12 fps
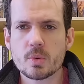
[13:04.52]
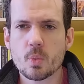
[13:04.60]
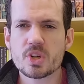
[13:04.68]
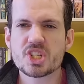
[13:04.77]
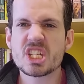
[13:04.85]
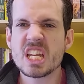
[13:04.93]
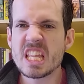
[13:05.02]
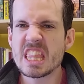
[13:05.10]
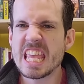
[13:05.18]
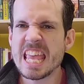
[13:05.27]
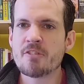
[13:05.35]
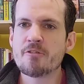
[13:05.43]
we're seeing the
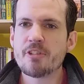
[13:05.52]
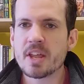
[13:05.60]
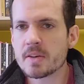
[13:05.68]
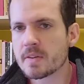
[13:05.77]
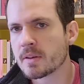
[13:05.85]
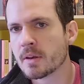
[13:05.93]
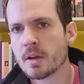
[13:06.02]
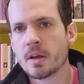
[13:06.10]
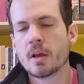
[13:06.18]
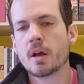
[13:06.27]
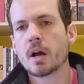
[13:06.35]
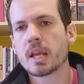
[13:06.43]
infant
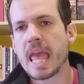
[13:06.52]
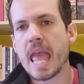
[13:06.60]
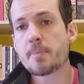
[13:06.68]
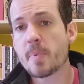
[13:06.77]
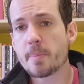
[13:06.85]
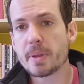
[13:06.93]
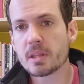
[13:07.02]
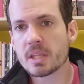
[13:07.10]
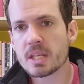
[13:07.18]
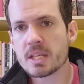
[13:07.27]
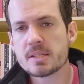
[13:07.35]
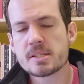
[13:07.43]

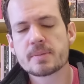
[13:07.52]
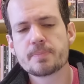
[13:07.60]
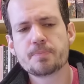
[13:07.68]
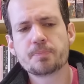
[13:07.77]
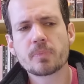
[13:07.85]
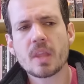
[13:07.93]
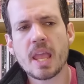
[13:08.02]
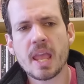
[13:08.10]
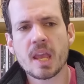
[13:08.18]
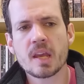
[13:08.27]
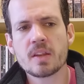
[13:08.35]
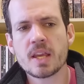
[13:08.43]
capabilities,
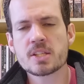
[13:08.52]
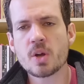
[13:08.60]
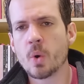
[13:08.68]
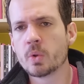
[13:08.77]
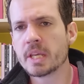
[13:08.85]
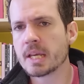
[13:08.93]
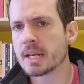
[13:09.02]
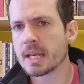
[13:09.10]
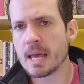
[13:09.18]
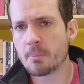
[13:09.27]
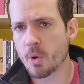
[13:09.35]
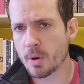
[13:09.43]
and it's only going to
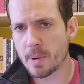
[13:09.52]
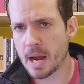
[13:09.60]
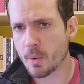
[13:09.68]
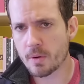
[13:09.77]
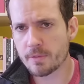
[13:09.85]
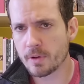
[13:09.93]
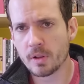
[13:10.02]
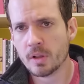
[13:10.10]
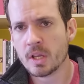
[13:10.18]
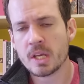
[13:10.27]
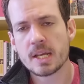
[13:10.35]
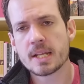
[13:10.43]
get more powerful.
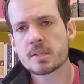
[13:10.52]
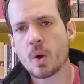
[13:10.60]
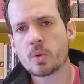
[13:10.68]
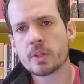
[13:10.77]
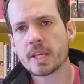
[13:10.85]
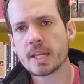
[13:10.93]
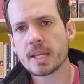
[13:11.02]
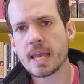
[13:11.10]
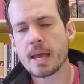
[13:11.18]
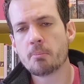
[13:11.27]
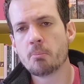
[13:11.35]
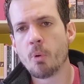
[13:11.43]
It's only going to
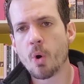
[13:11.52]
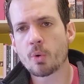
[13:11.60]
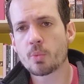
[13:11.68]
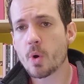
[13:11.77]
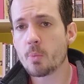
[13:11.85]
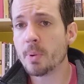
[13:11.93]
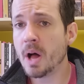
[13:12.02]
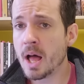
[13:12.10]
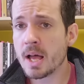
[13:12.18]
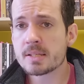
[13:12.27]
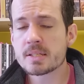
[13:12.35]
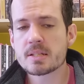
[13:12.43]
get more
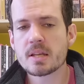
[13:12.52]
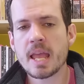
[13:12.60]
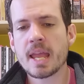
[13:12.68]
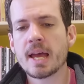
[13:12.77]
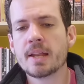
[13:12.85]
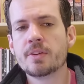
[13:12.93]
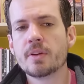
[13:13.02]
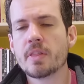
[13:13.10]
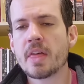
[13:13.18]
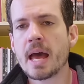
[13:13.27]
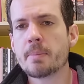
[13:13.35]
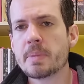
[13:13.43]
robust, and
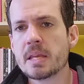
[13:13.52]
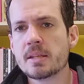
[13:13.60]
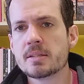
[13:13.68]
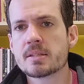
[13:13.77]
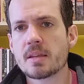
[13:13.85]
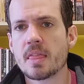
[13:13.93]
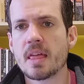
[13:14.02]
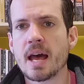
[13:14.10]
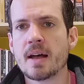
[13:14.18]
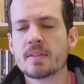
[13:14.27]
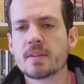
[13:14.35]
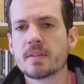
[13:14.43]
that means
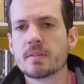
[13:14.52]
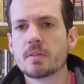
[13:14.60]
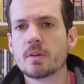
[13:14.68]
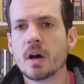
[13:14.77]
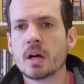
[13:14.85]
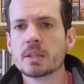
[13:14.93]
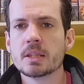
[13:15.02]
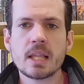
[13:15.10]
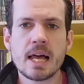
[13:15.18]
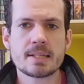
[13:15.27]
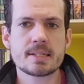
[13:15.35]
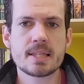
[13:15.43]
that
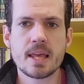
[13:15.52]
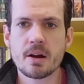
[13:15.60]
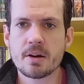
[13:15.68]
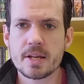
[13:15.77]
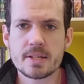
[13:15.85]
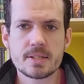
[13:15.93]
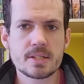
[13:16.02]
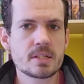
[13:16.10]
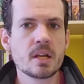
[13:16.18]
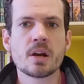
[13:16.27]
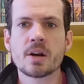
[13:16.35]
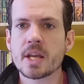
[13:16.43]
unless there is
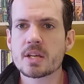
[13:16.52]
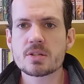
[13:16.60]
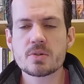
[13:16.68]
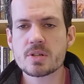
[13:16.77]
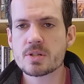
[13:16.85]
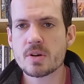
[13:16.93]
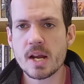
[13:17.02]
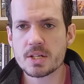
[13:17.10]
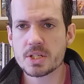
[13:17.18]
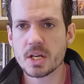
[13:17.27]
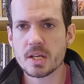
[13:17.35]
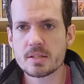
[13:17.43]
serious
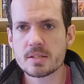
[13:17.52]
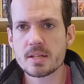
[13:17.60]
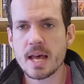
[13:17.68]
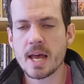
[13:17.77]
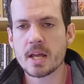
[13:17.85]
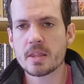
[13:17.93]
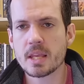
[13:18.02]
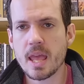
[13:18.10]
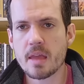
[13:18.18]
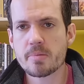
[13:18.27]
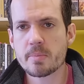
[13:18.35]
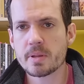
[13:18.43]
restrictions on the
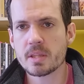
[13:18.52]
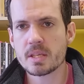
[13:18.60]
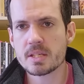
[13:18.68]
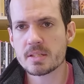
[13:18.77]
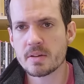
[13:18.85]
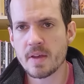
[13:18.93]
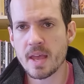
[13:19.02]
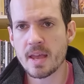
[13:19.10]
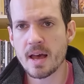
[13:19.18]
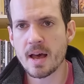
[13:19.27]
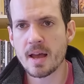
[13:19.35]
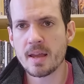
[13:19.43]
capabilities of
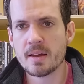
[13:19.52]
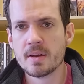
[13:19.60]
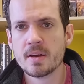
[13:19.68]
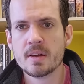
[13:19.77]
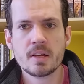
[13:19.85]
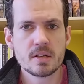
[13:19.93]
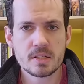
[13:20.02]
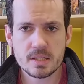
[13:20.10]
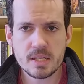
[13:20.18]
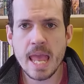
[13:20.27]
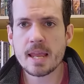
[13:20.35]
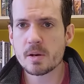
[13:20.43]
AI,
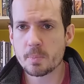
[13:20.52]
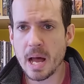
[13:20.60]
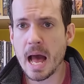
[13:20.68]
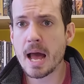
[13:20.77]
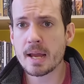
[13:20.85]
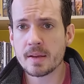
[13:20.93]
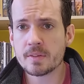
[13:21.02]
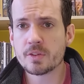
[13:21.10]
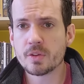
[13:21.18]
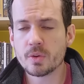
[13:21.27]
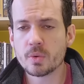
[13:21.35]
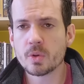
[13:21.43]
say goodbye
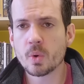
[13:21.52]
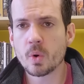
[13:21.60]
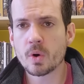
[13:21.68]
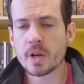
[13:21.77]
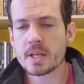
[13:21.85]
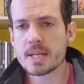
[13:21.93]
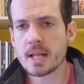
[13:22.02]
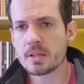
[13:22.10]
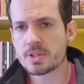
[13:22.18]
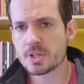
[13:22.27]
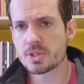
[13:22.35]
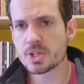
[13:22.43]
to your
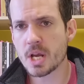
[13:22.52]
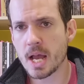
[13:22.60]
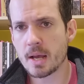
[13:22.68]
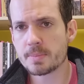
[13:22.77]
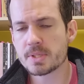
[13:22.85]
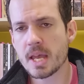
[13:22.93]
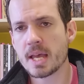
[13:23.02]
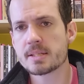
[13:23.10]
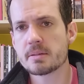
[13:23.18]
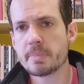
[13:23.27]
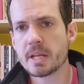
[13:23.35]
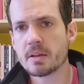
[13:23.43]
intelligence jobs as
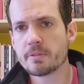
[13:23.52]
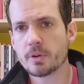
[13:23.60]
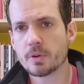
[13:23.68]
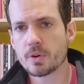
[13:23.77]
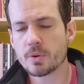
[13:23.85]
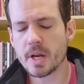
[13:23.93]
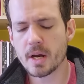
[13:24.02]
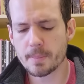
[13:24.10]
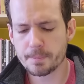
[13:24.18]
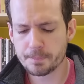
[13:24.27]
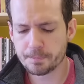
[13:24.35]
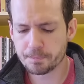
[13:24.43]
a meaningful career.
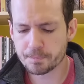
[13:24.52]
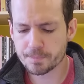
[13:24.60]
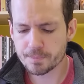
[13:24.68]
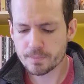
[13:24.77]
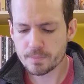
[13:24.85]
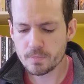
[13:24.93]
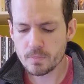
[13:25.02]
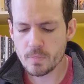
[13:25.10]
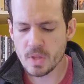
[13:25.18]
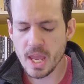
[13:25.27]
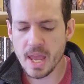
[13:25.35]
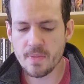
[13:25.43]

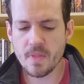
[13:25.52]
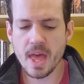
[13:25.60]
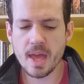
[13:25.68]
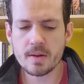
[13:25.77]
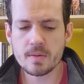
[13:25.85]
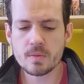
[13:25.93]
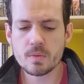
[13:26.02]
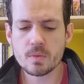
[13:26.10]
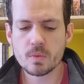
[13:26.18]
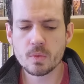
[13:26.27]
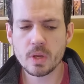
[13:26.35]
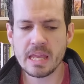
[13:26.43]
And then
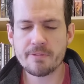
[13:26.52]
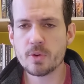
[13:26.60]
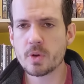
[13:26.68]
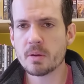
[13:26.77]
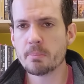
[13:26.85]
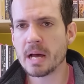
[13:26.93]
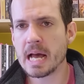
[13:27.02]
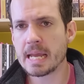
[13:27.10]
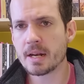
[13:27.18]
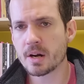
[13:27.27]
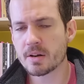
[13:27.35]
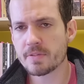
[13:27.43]
if you
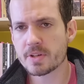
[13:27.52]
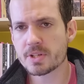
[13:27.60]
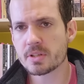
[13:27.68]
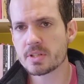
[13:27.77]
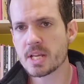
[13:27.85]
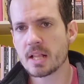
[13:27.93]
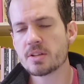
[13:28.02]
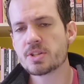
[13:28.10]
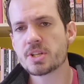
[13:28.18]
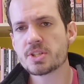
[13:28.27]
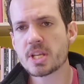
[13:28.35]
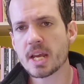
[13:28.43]
combine artificial
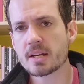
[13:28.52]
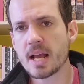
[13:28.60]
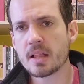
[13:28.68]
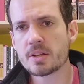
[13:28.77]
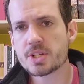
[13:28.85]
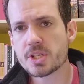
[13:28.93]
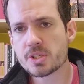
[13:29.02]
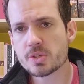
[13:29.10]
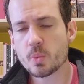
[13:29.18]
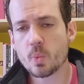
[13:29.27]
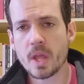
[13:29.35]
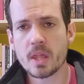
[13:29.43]
intelligence technologies
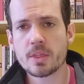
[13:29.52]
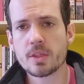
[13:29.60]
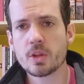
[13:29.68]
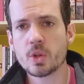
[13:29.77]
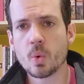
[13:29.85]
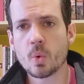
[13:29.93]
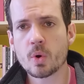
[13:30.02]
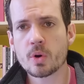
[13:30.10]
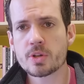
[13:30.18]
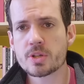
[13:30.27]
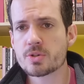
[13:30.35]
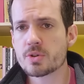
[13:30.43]
with your
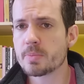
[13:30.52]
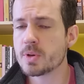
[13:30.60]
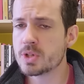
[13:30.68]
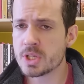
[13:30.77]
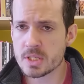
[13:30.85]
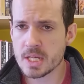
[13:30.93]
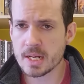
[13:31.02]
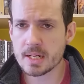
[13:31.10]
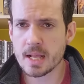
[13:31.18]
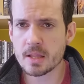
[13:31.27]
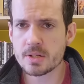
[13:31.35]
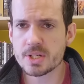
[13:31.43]
distribution
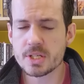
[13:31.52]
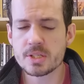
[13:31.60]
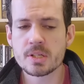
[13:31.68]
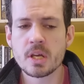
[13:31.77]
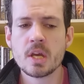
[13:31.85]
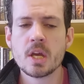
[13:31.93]
technologies,